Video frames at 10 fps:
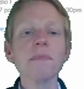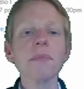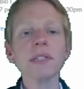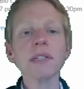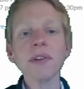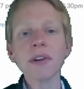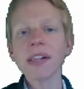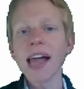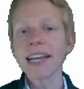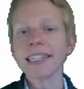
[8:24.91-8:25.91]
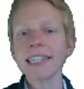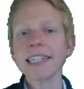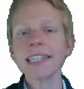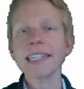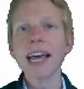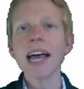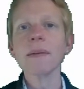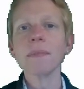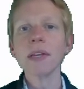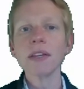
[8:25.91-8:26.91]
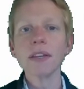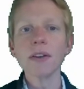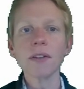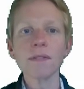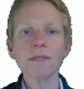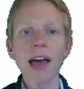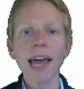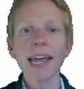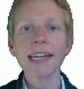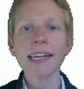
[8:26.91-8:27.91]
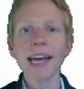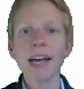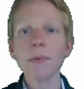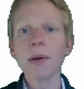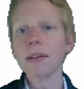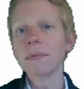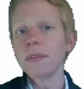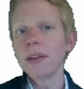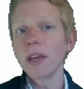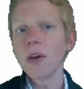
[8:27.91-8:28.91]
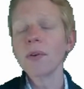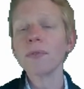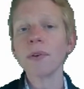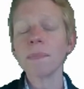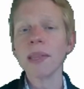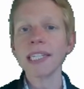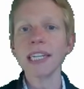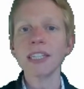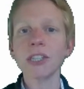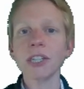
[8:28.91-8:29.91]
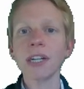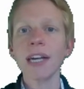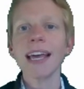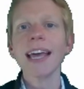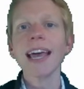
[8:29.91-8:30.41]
Most of your classes, you'll find a welcome video from the teacher,